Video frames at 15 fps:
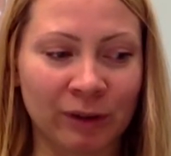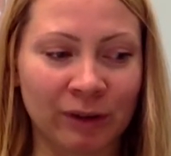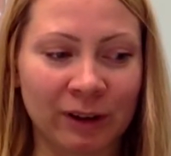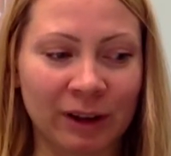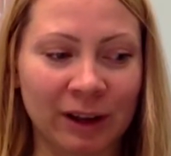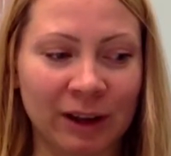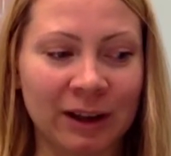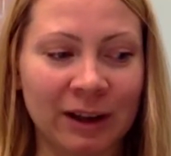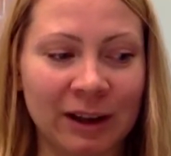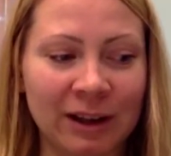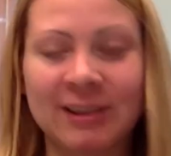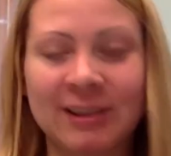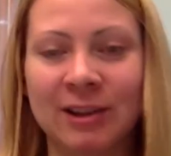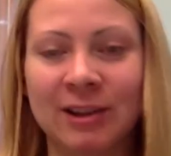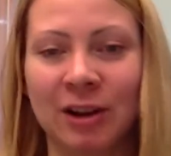
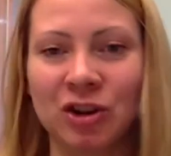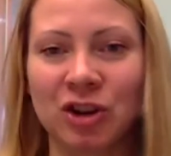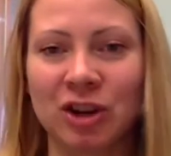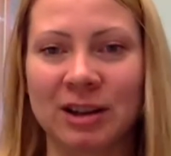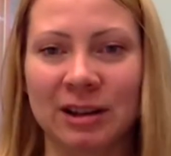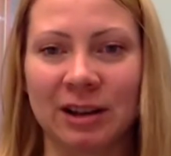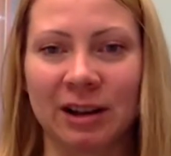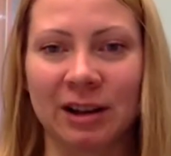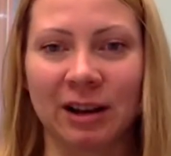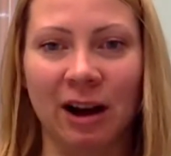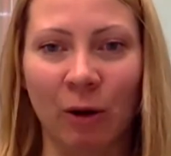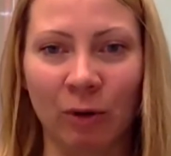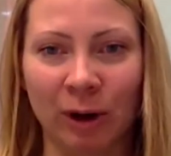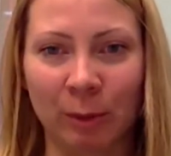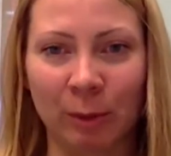it's not just like
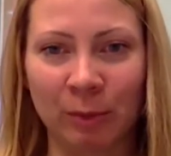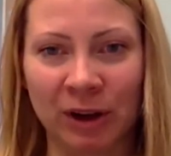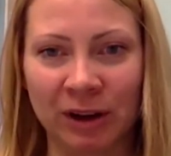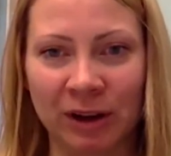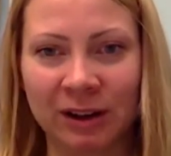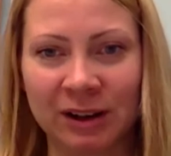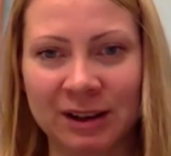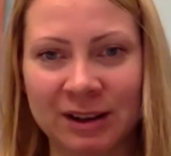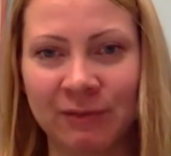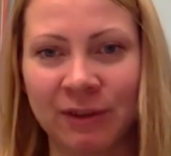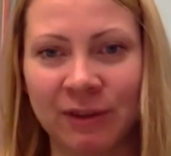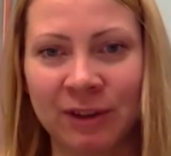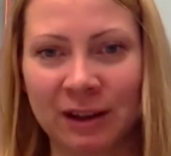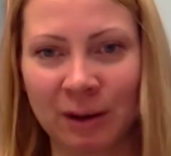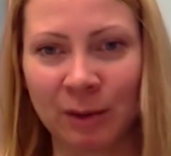our opinion as a
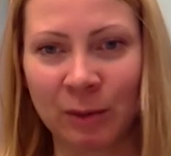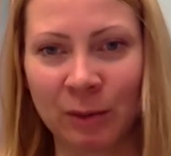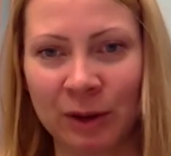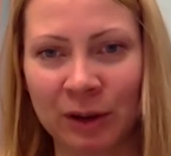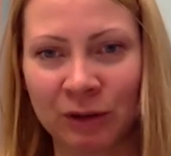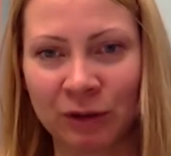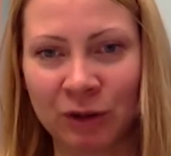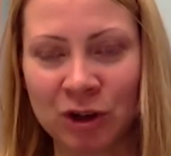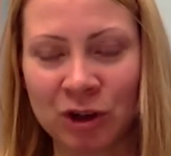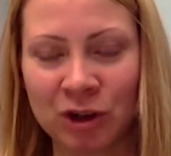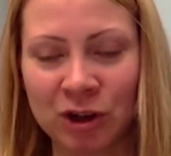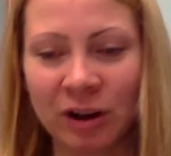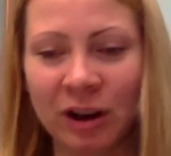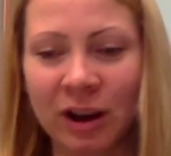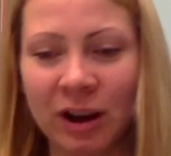fintech company in
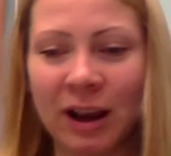Russia.